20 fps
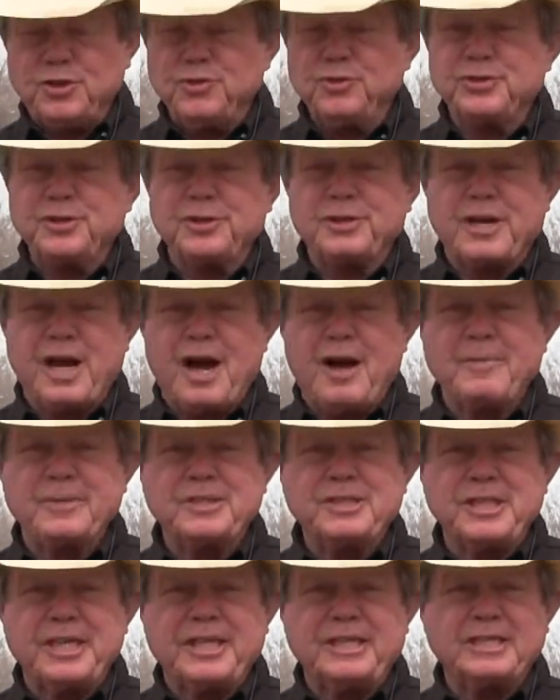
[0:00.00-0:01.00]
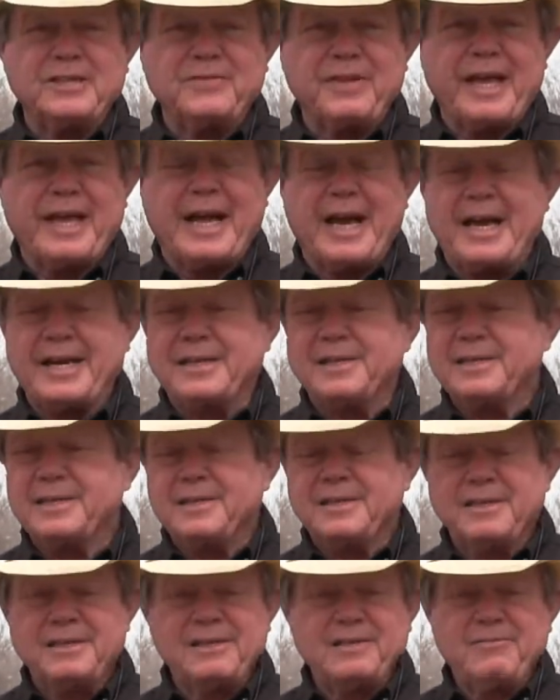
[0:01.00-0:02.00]
Use your common sense. If they got
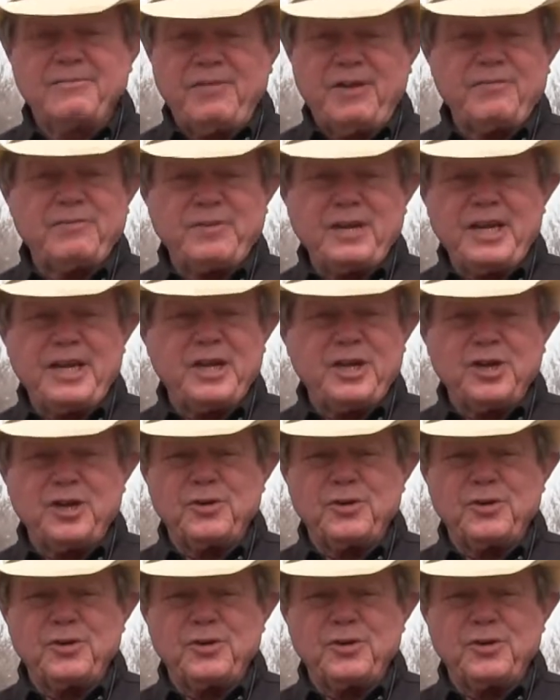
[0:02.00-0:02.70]
15